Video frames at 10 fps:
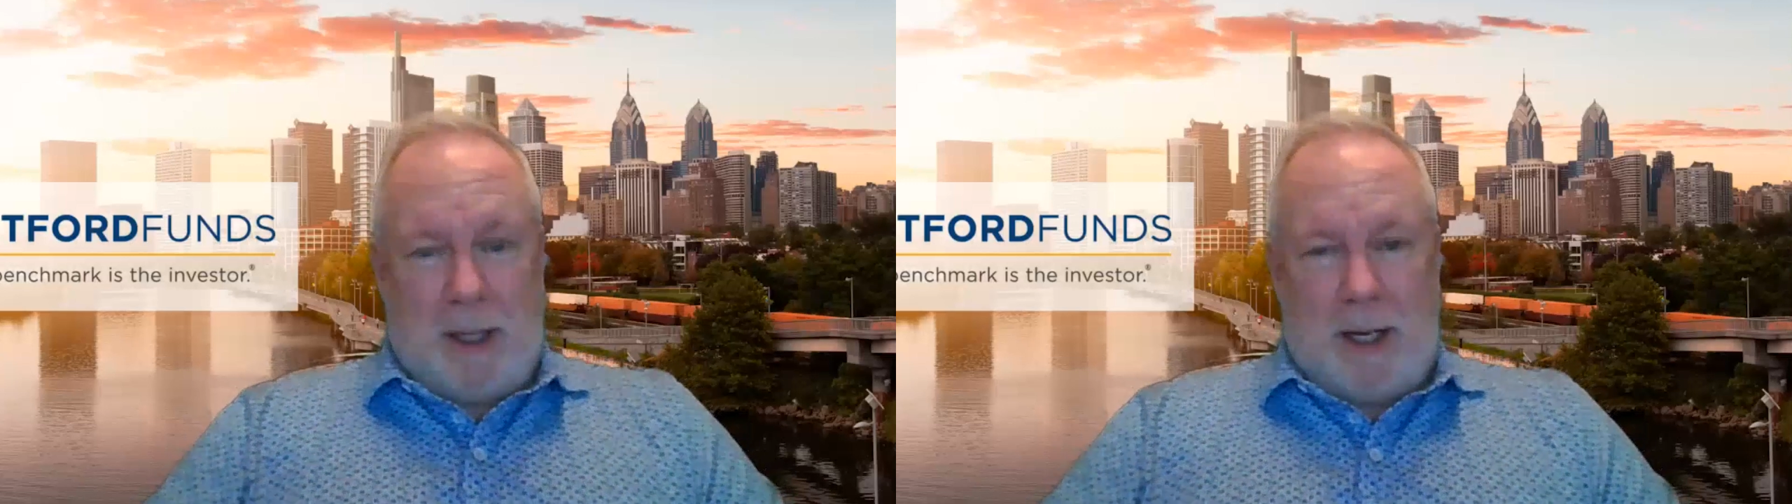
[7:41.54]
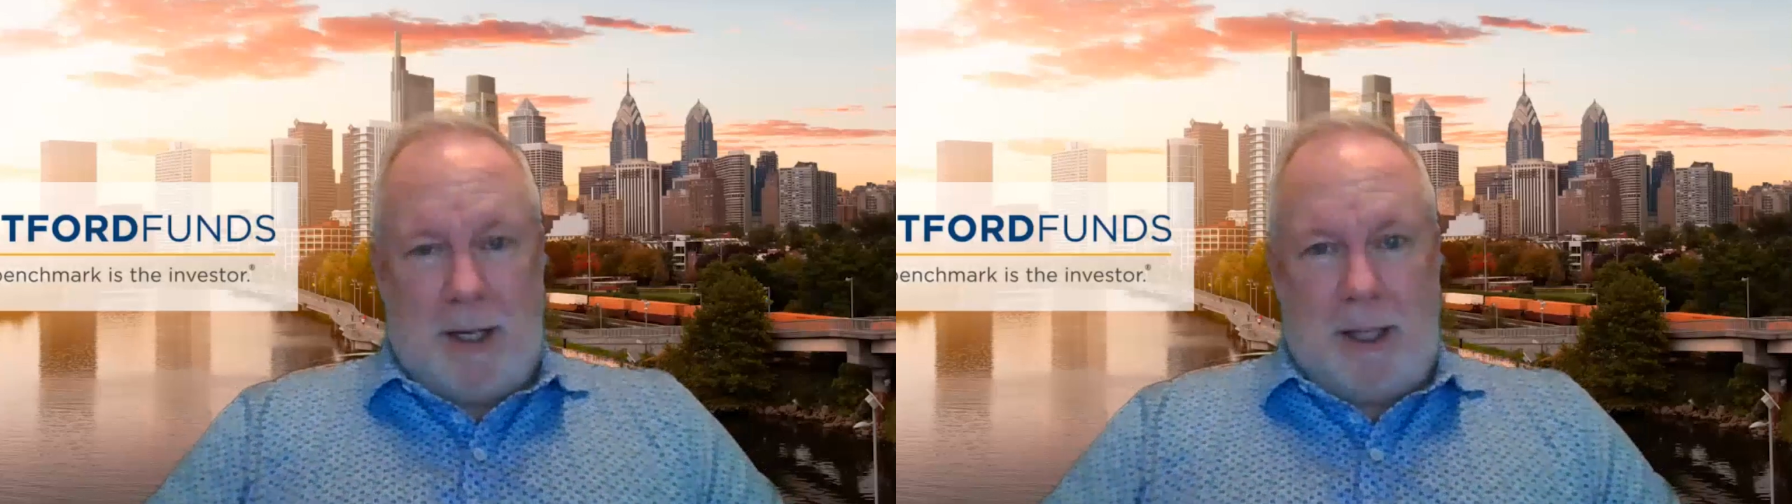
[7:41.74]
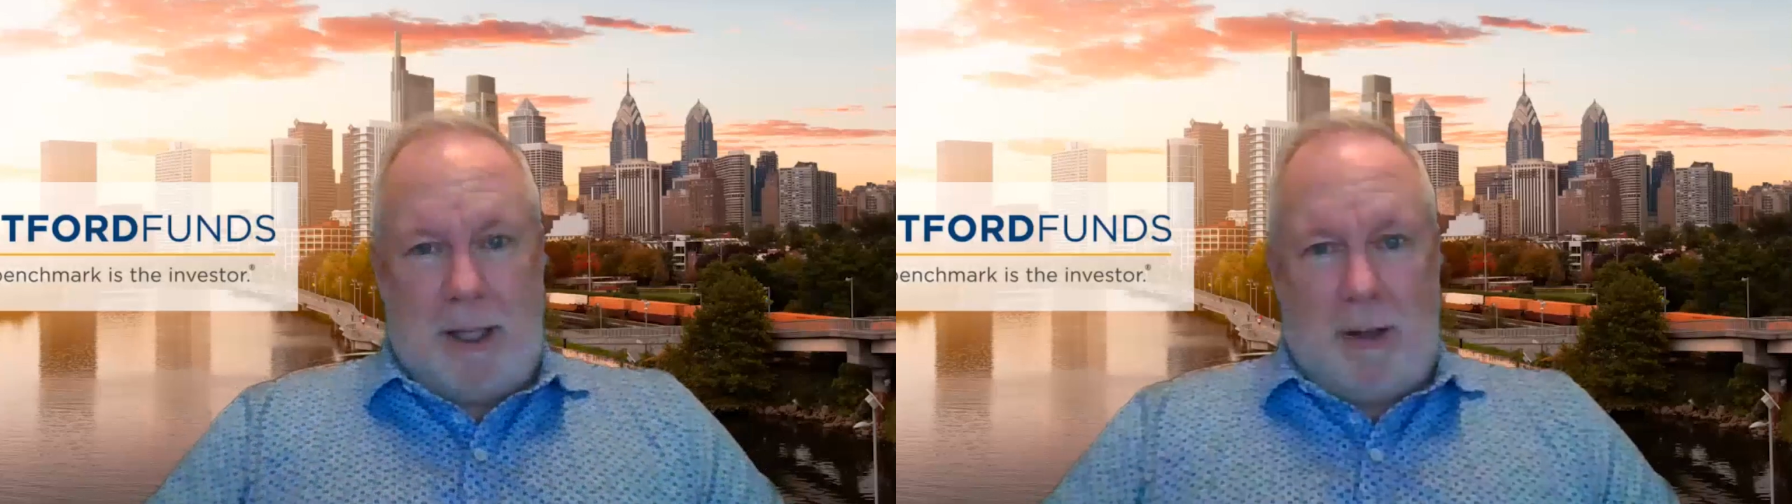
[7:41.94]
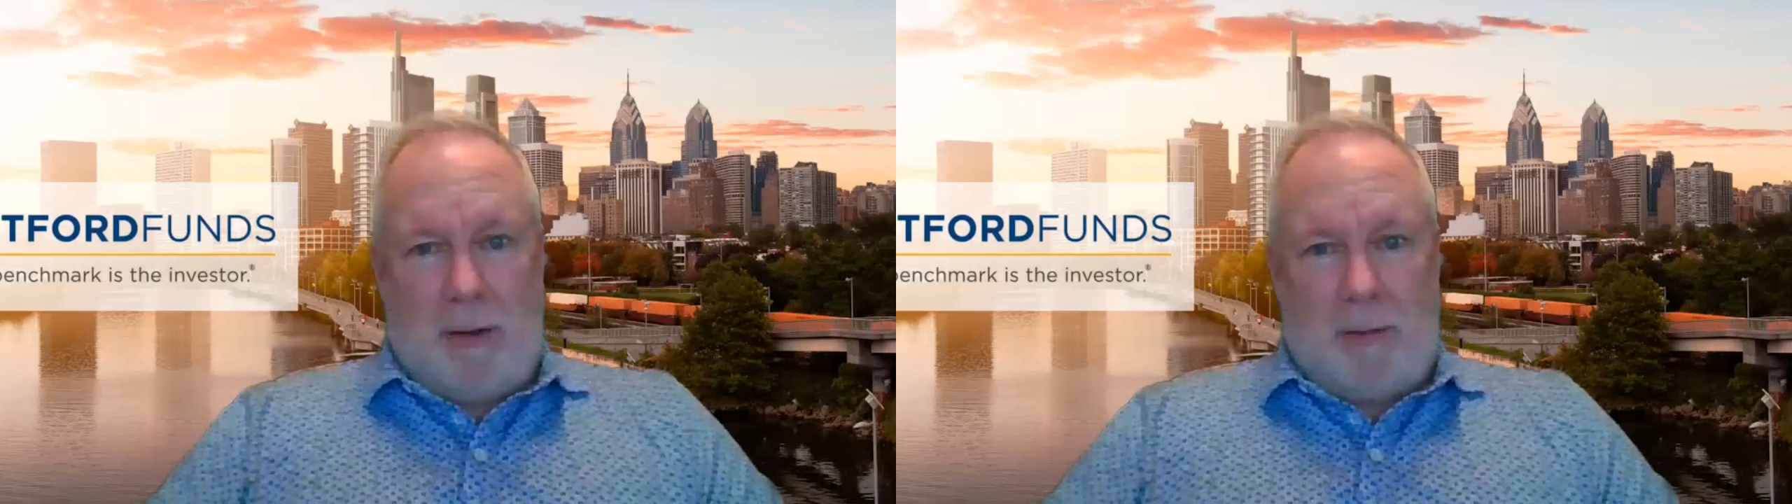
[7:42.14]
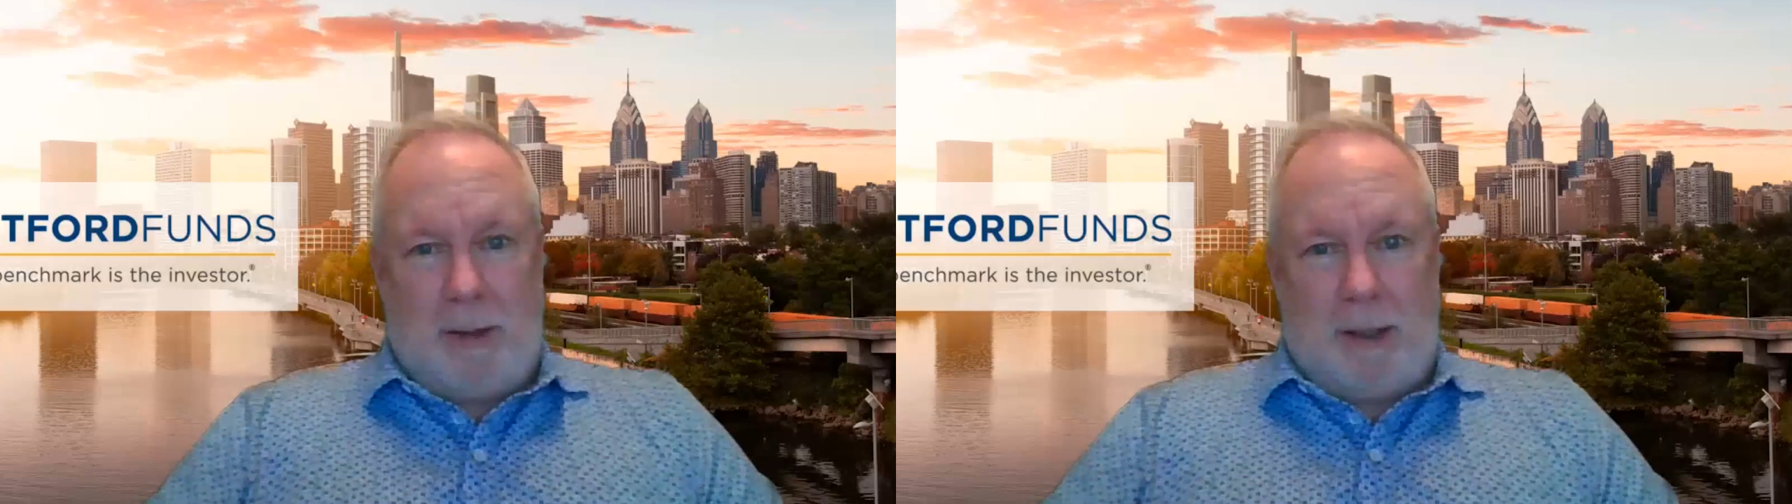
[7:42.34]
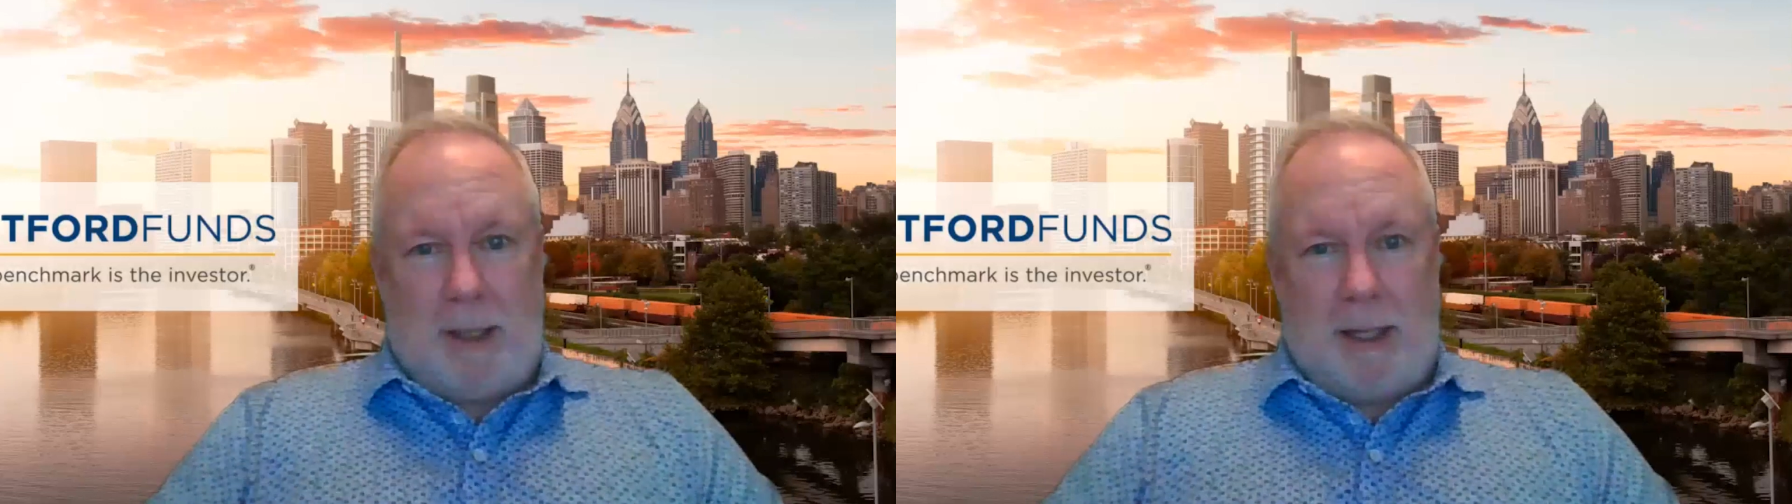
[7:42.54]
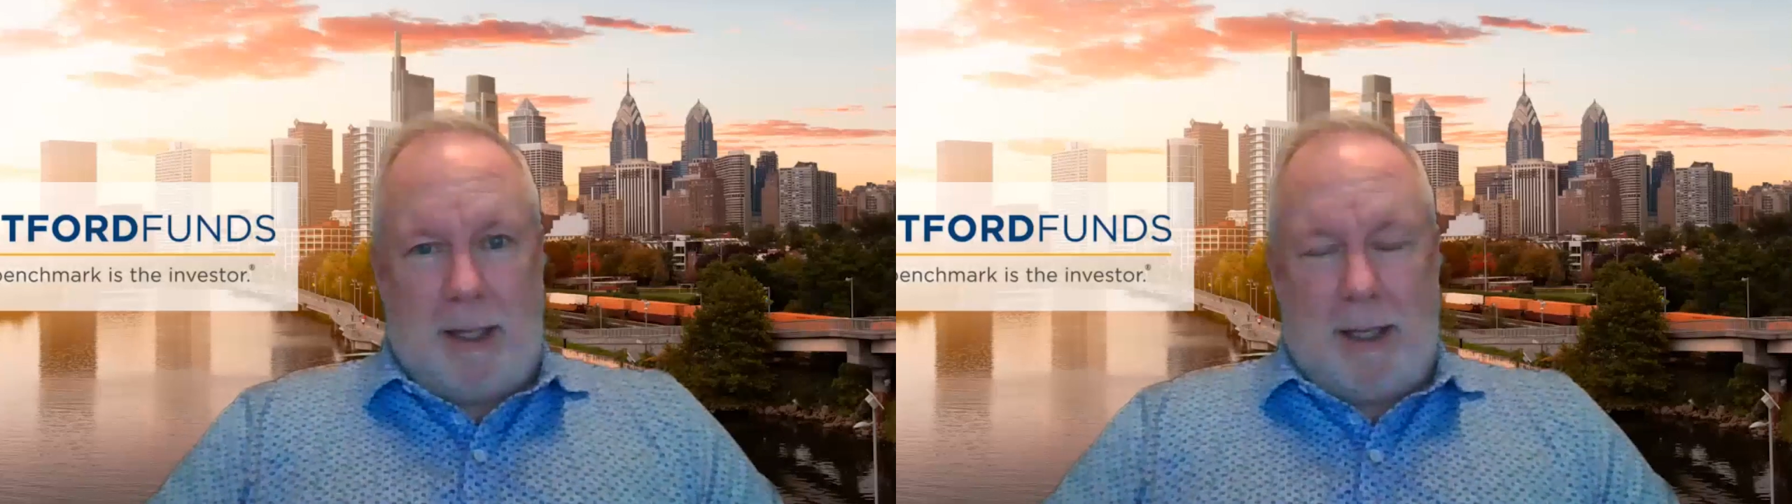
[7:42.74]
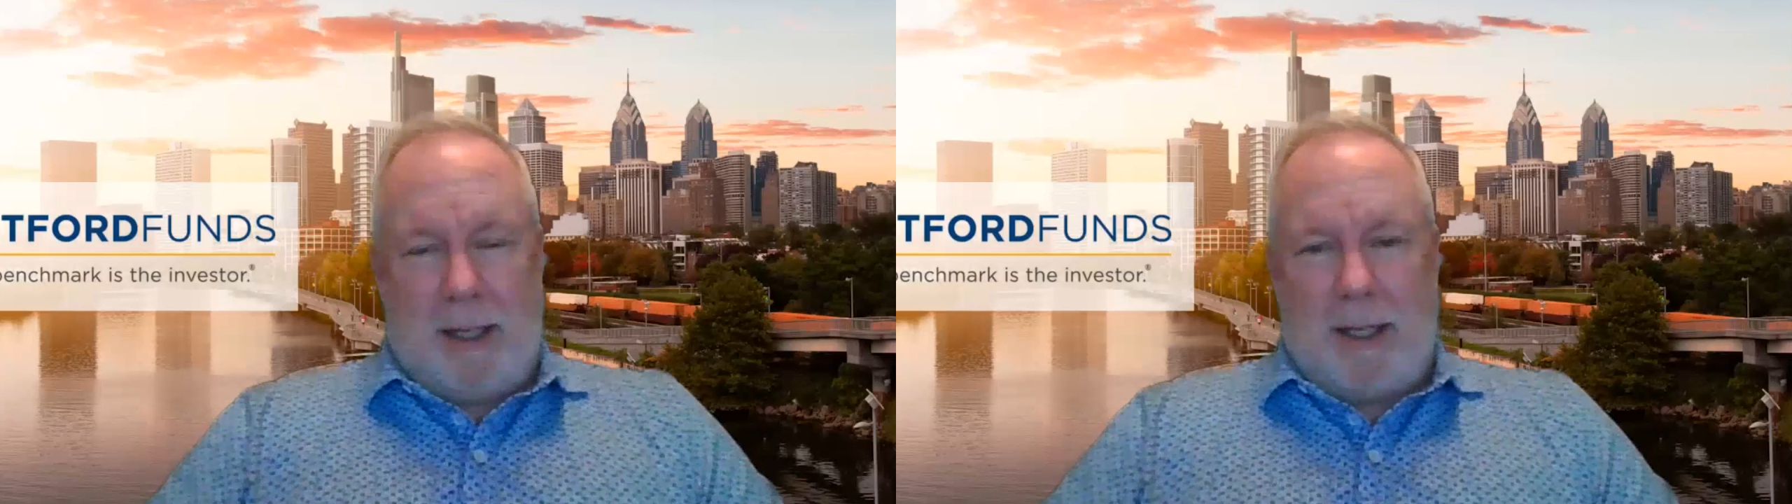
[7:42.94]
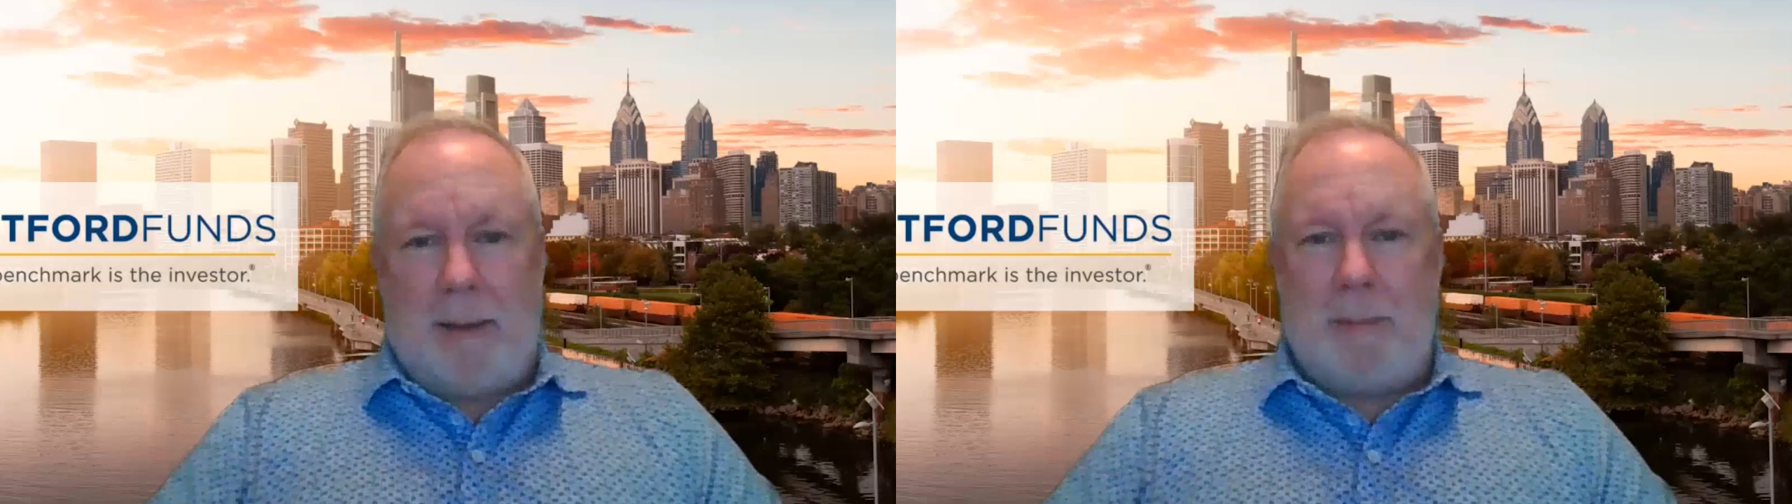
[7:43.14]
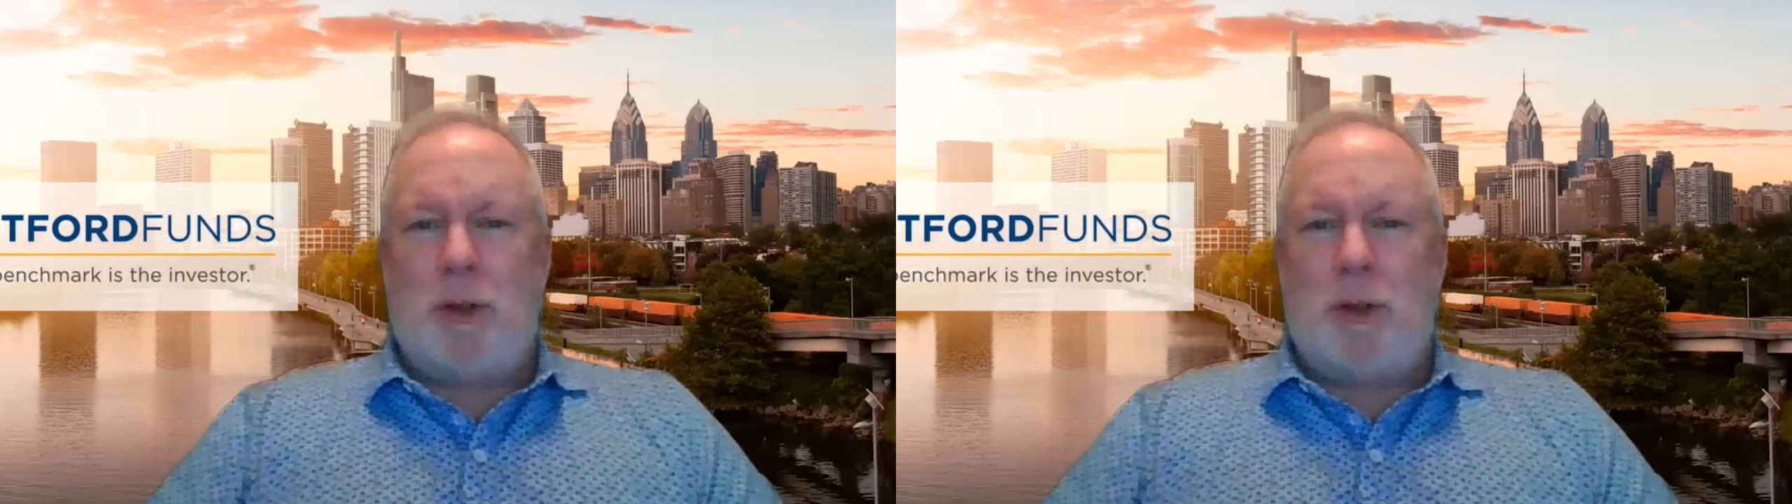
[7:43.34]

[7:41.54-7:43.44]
I'm